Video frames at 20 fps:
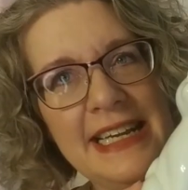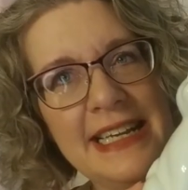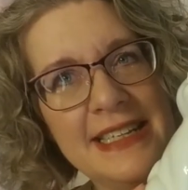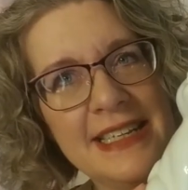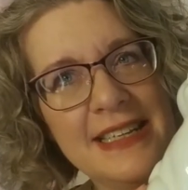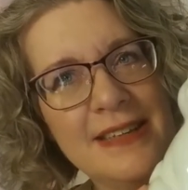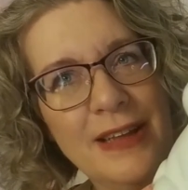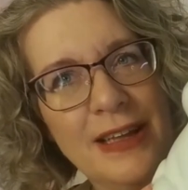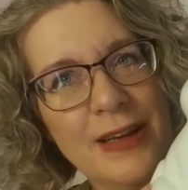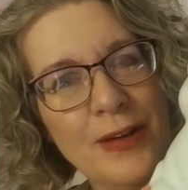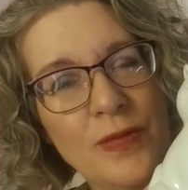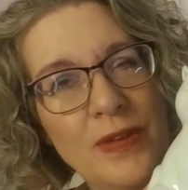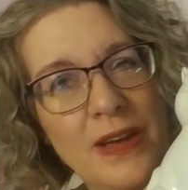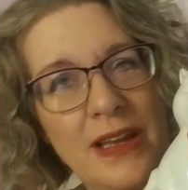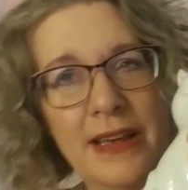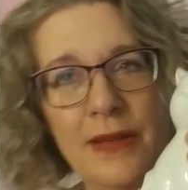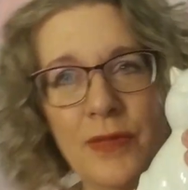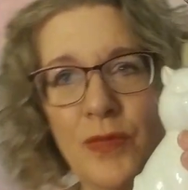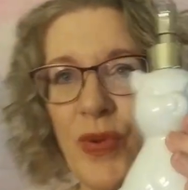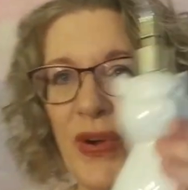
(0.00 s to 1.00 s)
neat, like
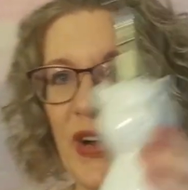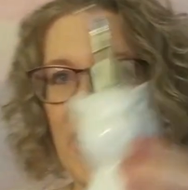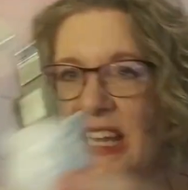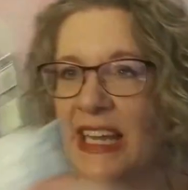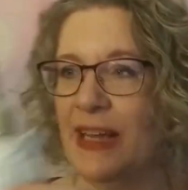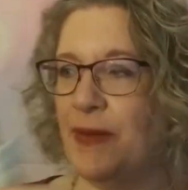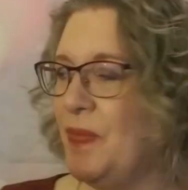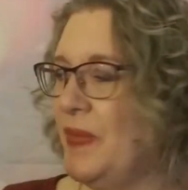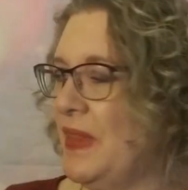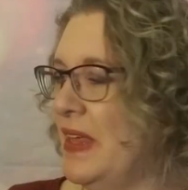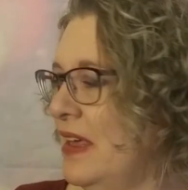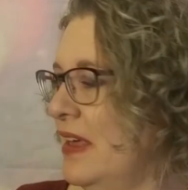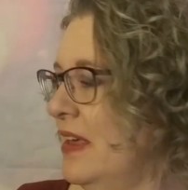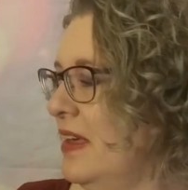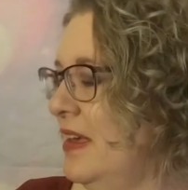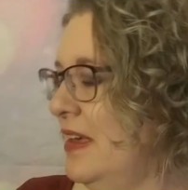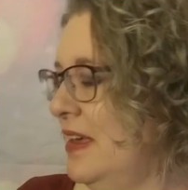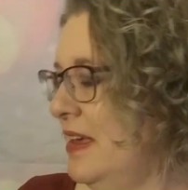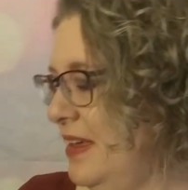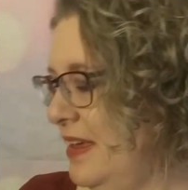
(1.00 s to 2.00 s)
neat and pretty.
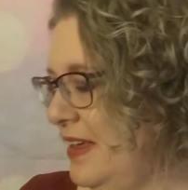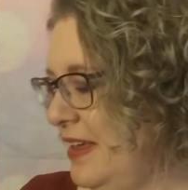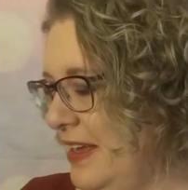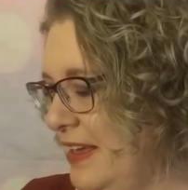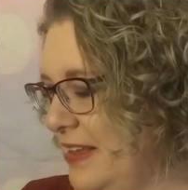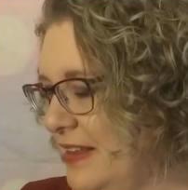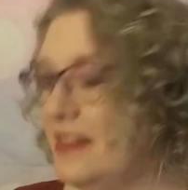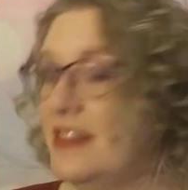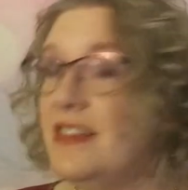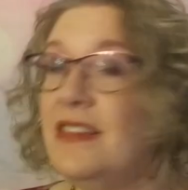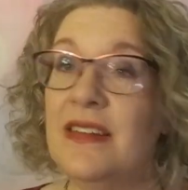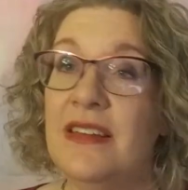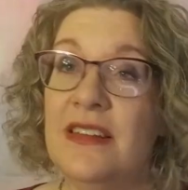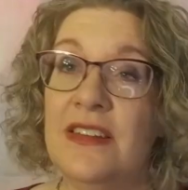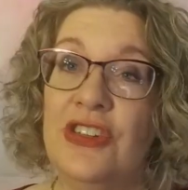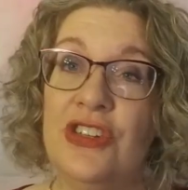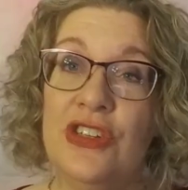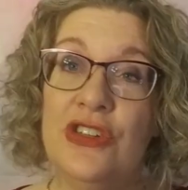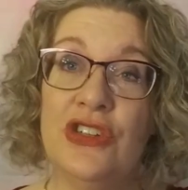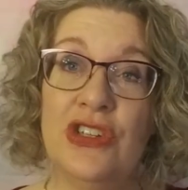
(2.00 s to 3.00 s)
And
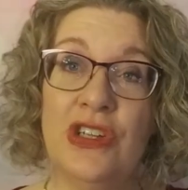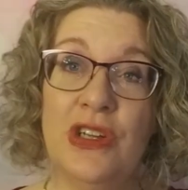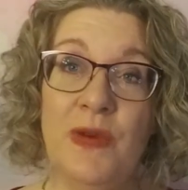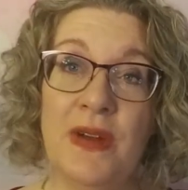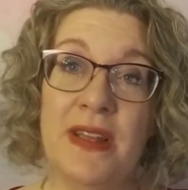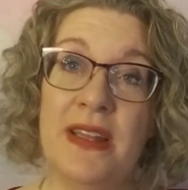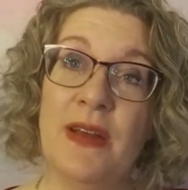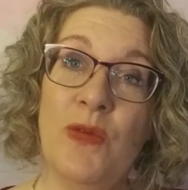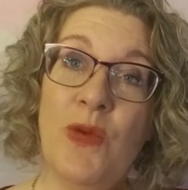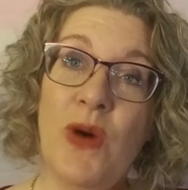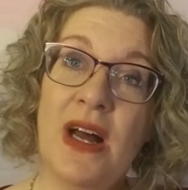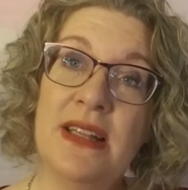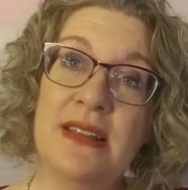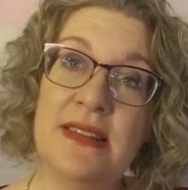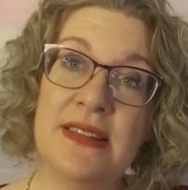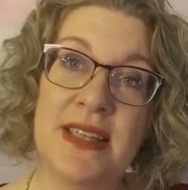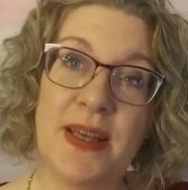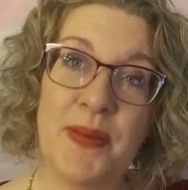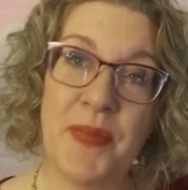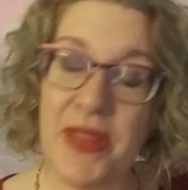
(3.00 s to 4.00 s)
it's usually when they
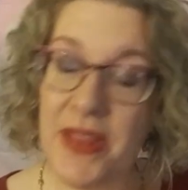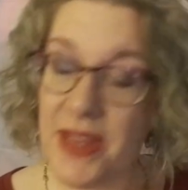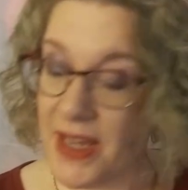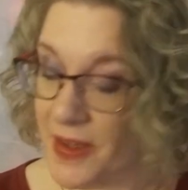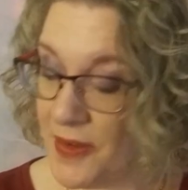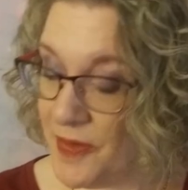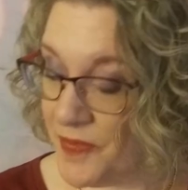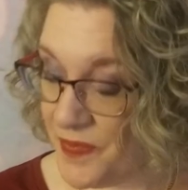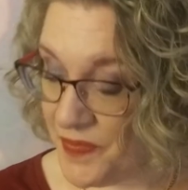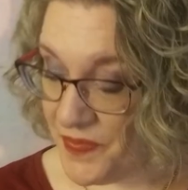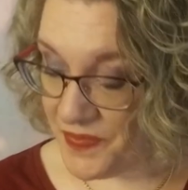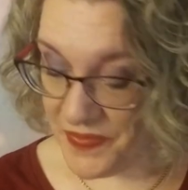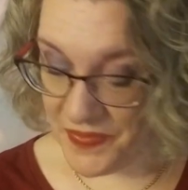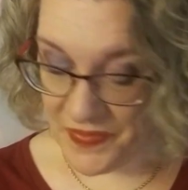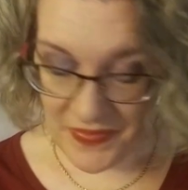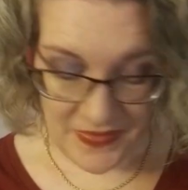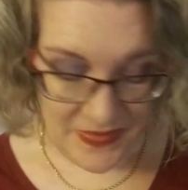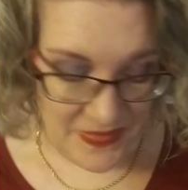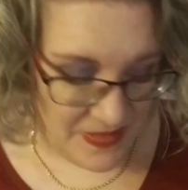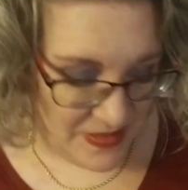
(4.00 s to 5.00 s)
want something,
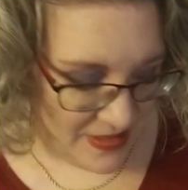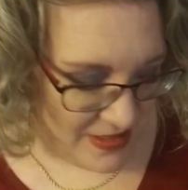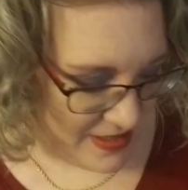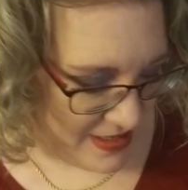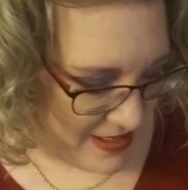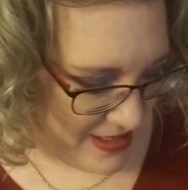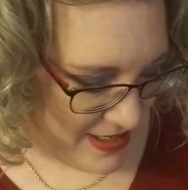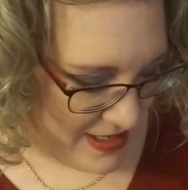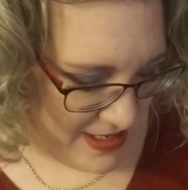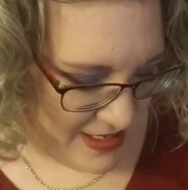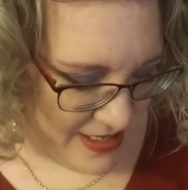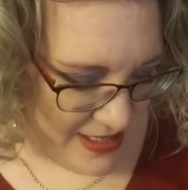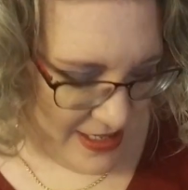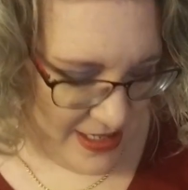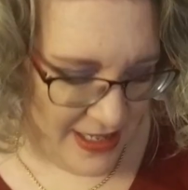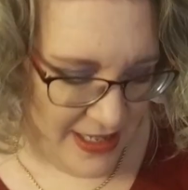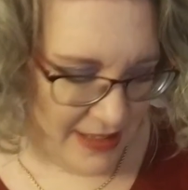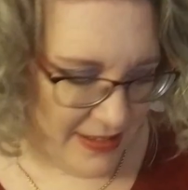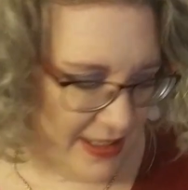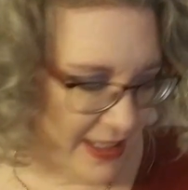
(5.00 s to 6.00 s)

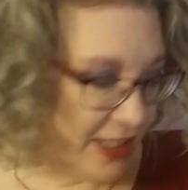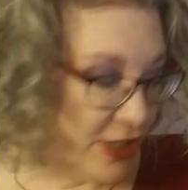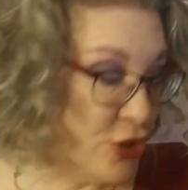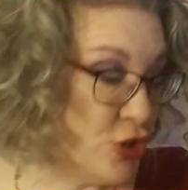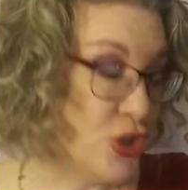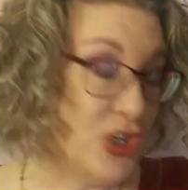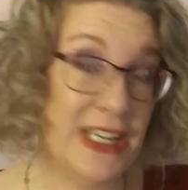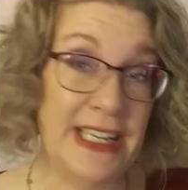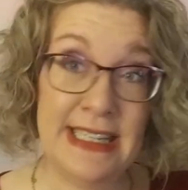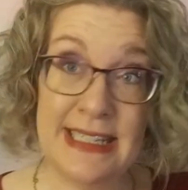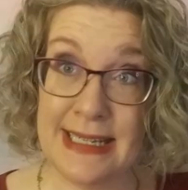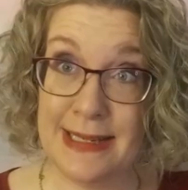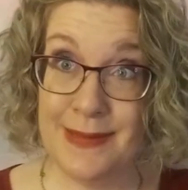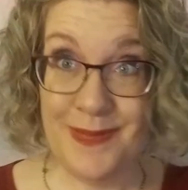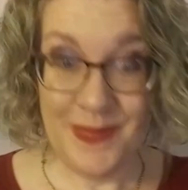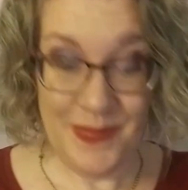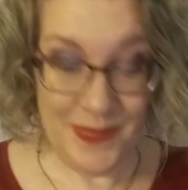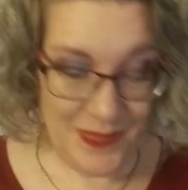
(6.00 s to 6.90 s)
being like a treat.